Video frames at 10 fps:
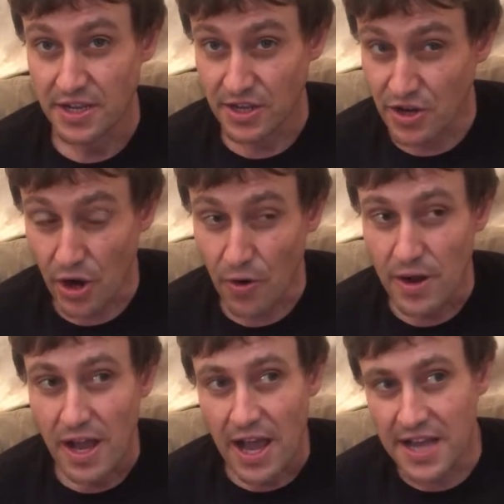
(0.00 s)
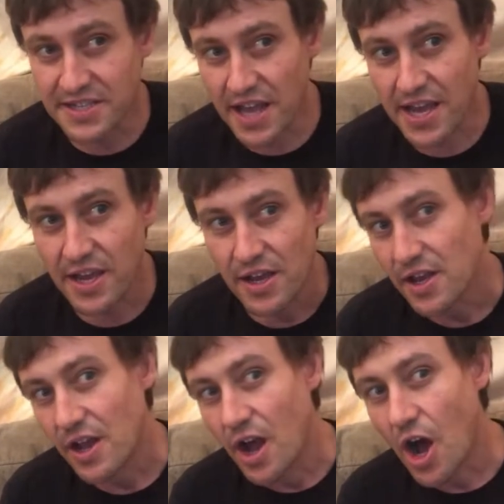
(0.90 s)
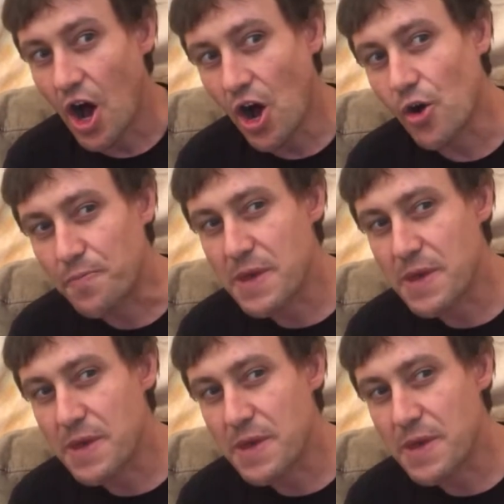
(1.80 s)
You know, it's like, oh,